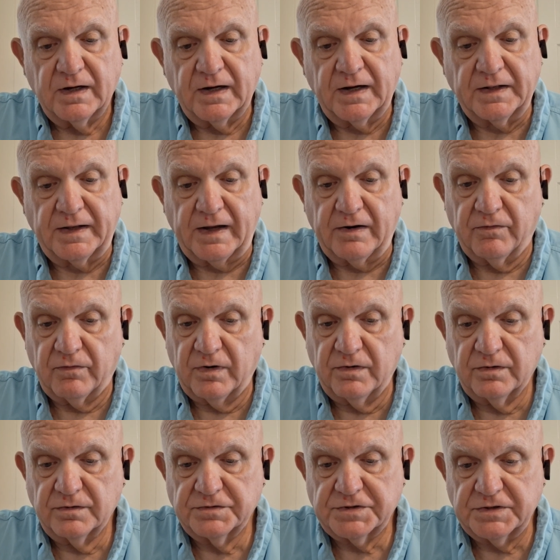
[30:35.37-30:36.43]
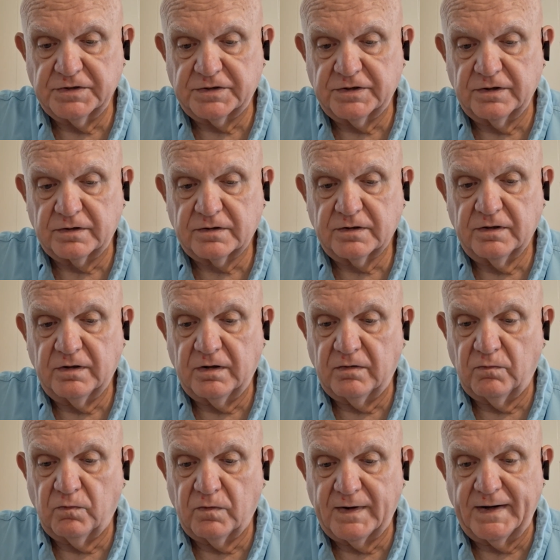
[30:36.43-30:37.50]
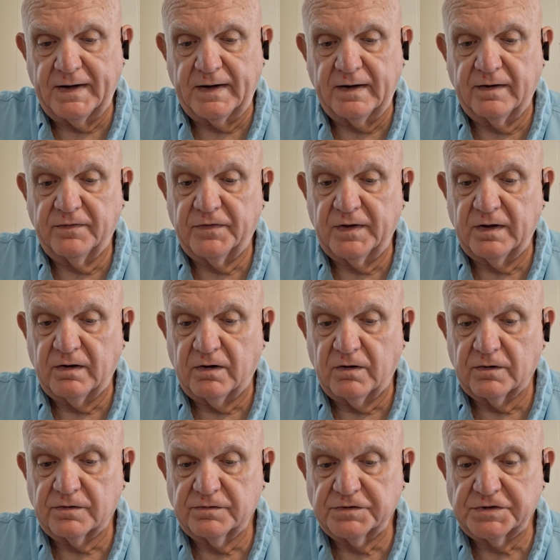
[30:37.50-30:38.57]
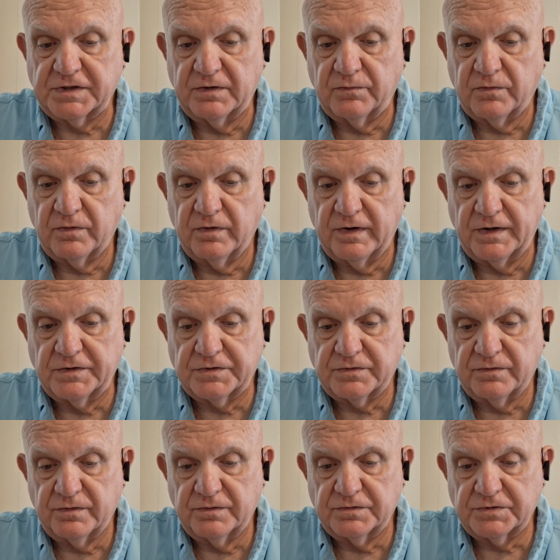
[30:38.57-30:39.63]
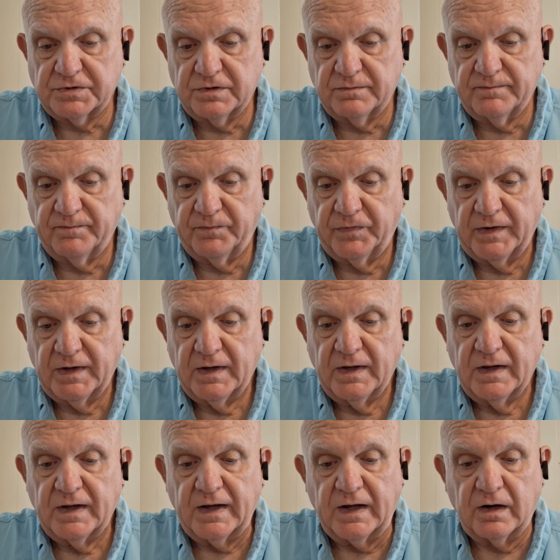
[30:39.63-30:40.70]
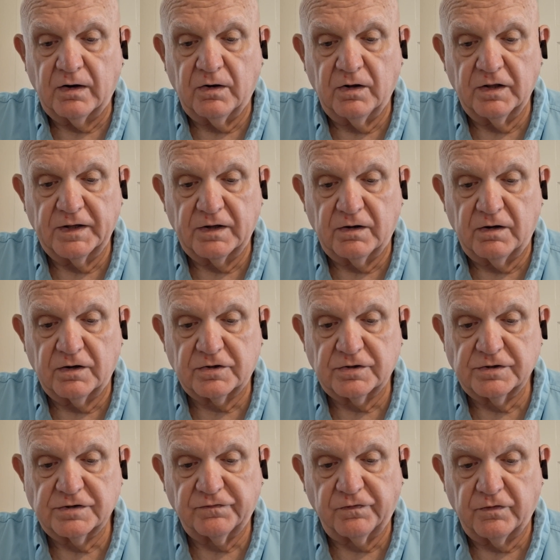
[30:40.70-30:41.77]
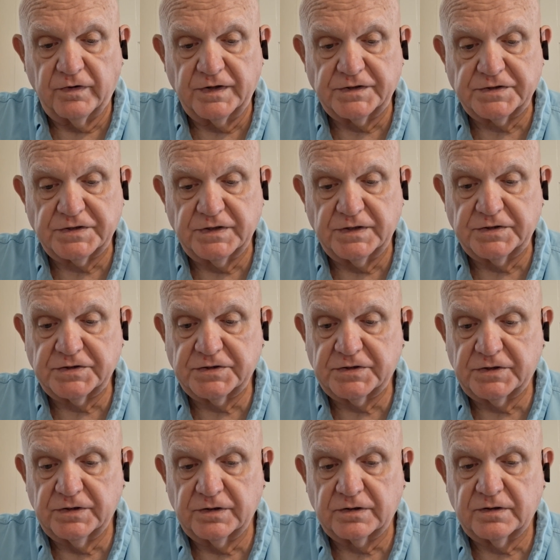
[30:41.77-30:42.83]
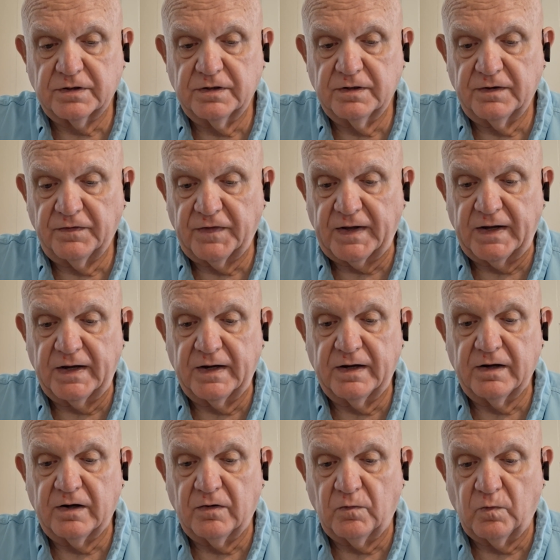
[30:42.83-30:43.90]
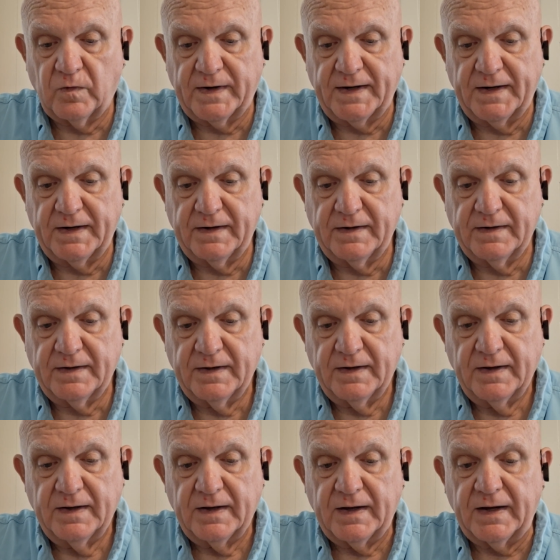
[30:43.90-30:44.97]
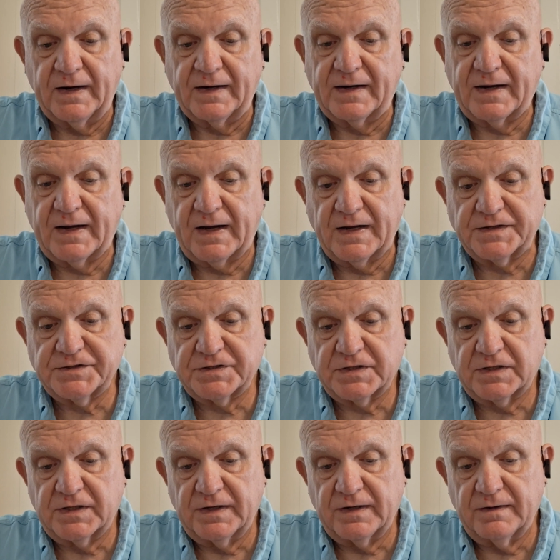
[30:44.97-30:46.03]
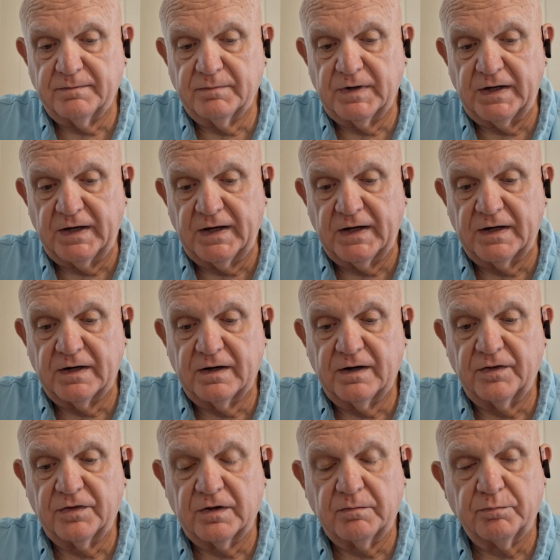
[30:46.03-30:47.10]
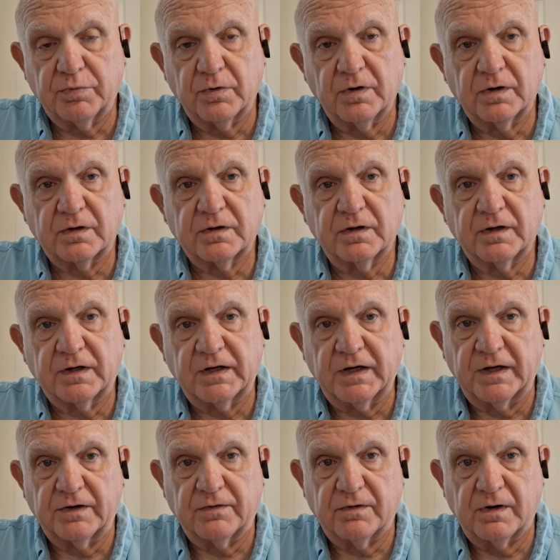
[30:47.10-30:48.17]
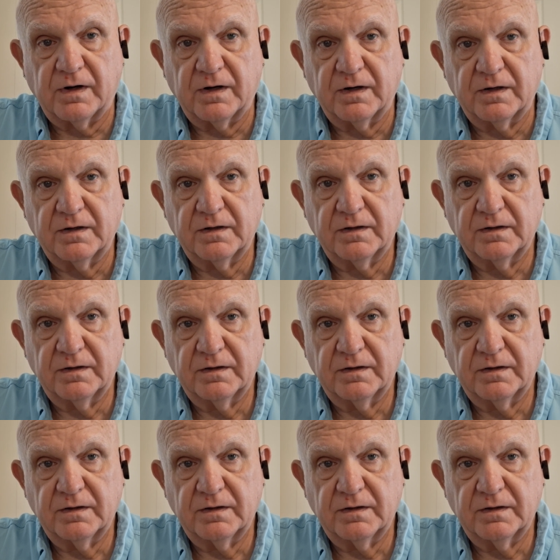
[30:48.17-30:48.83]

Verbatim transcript: And they arose and took away the altars that were in Jerusalem and all the altars for incense took they away and cast them in the brook Kidron.